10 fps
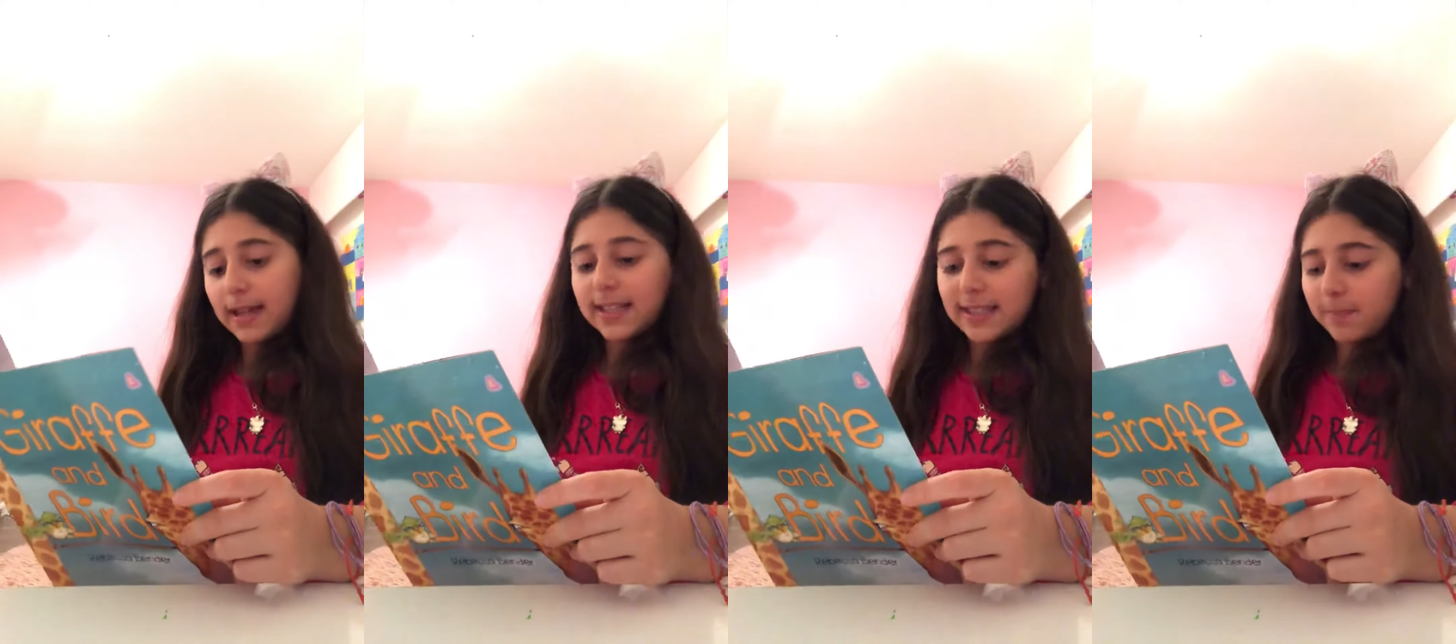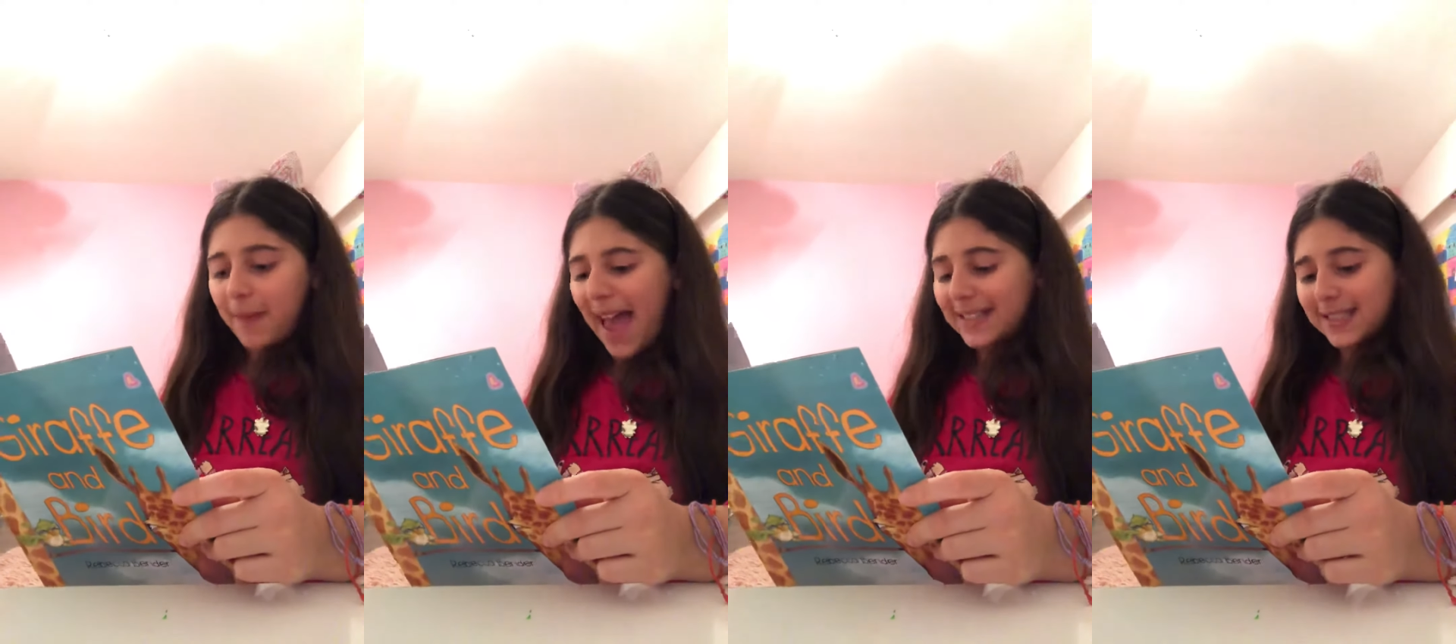
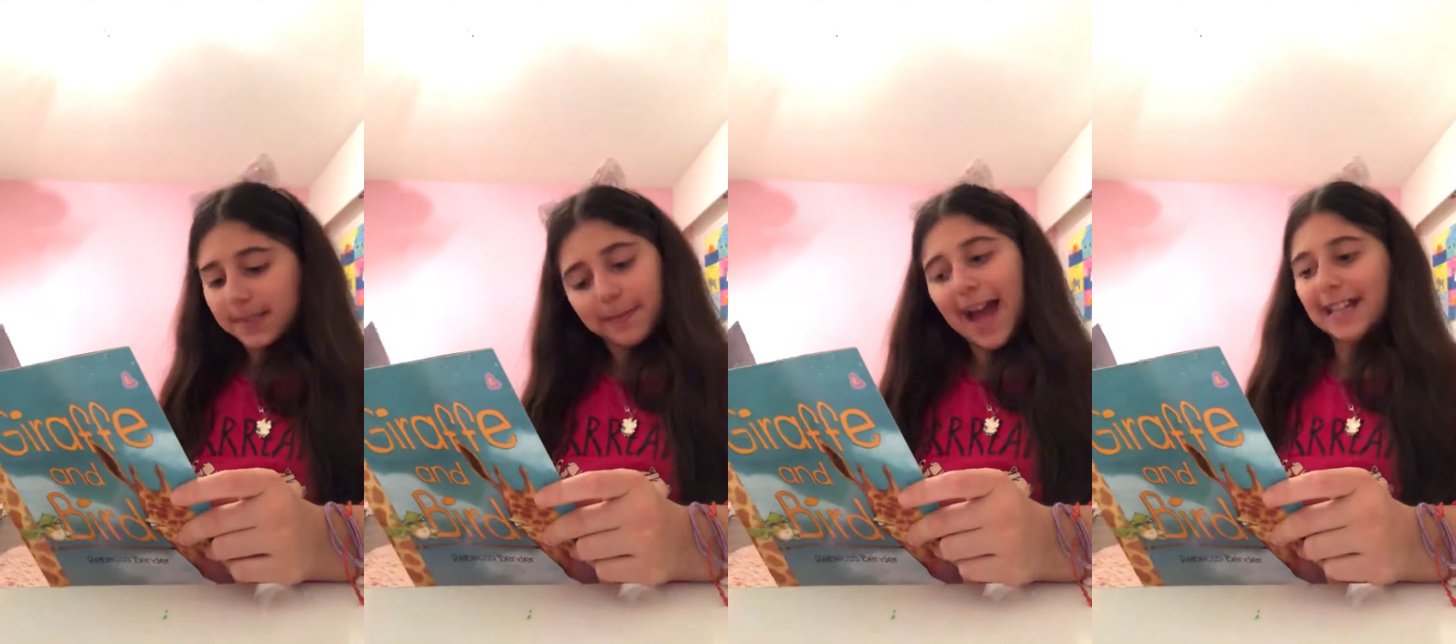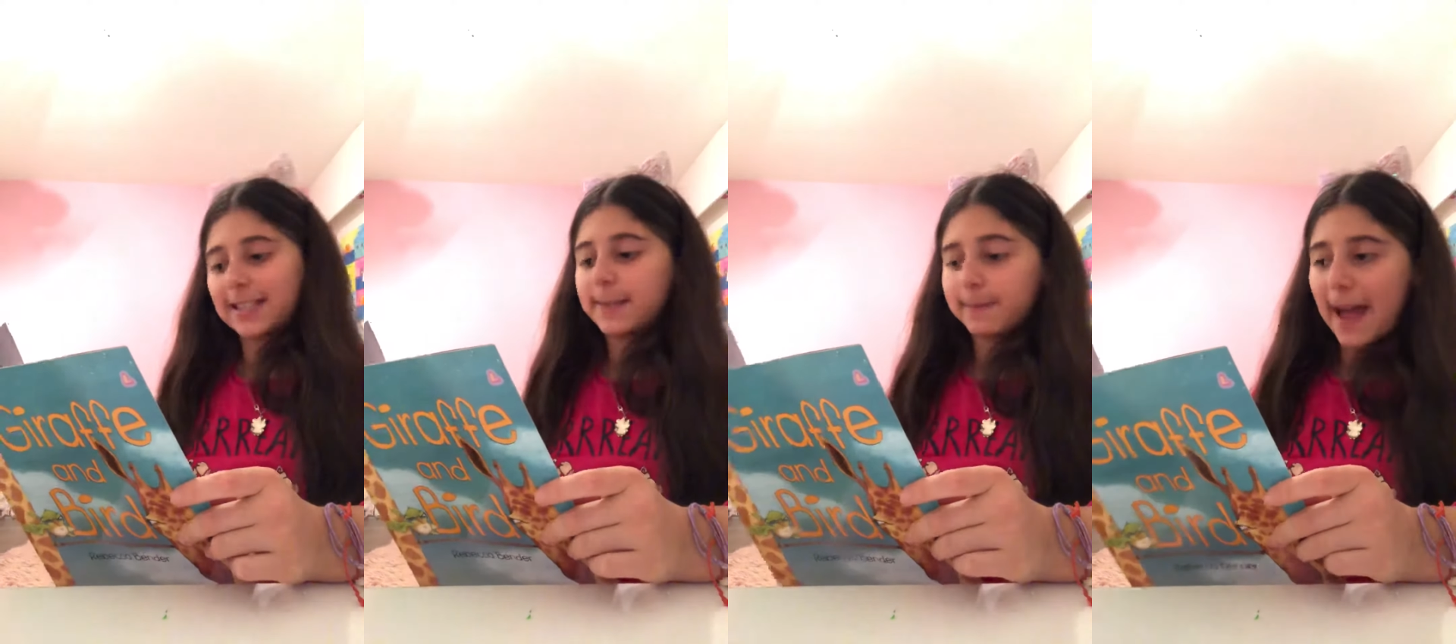Smack, smack,
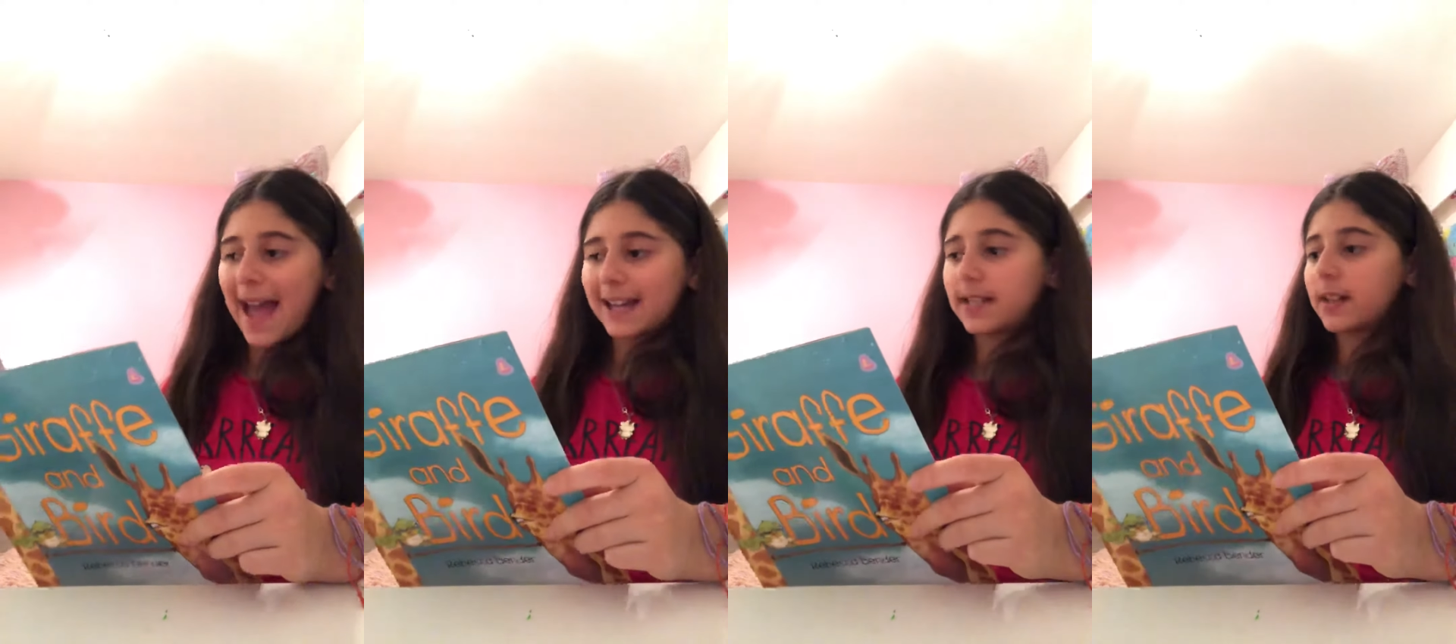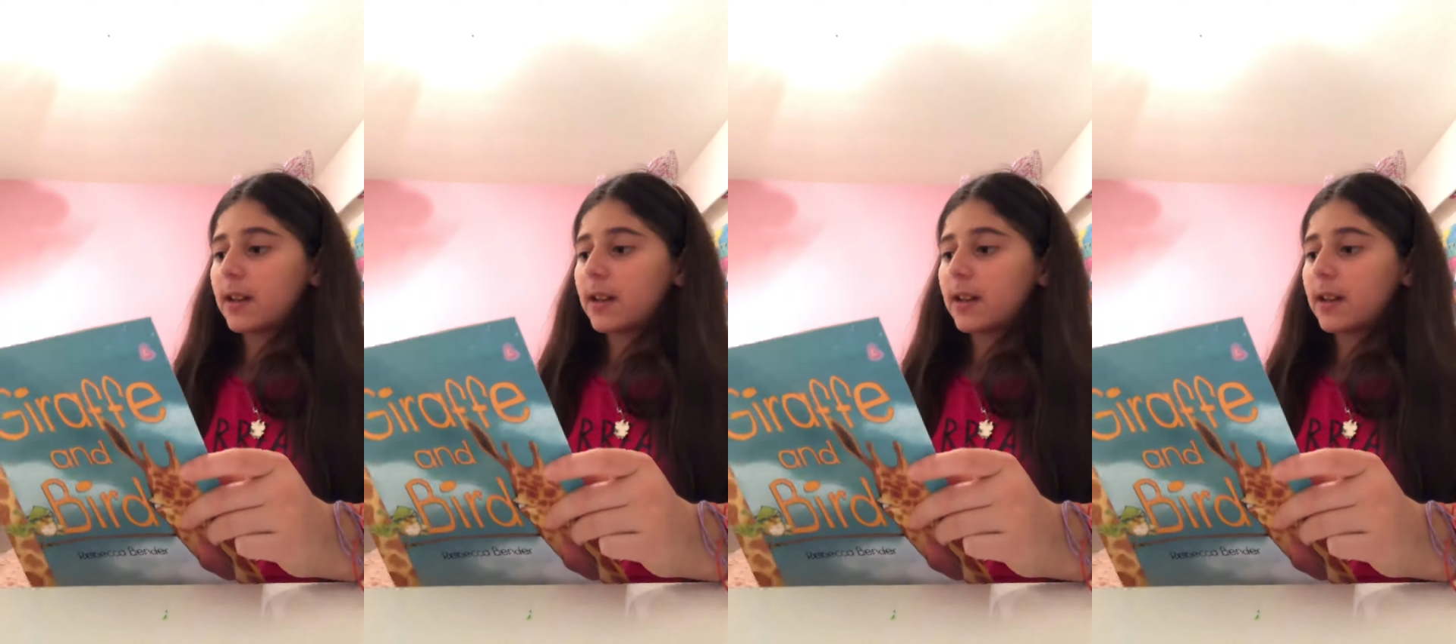smack.